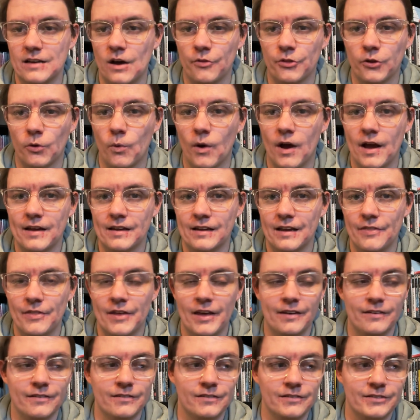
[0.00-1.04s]
out of the way. And
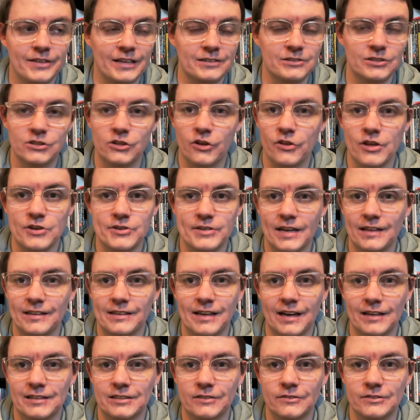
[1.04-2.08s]
then that's another daily
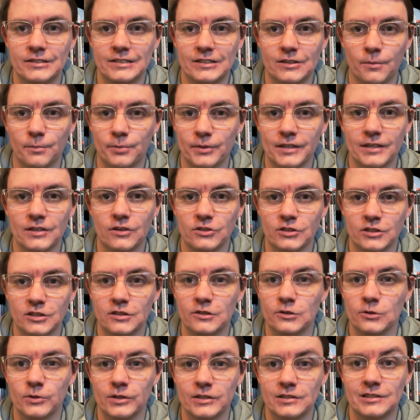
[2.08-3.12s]
activity completed on your
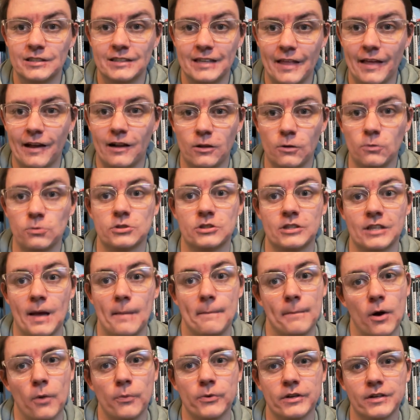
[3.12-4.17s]
to-do list to get that close to
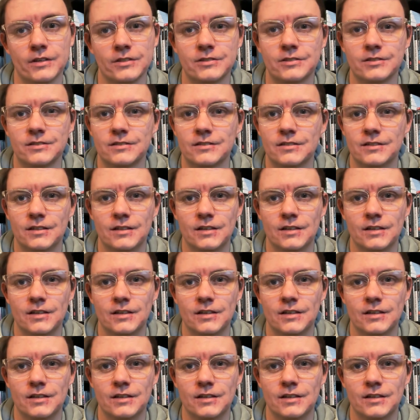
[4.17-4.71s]
that bonus.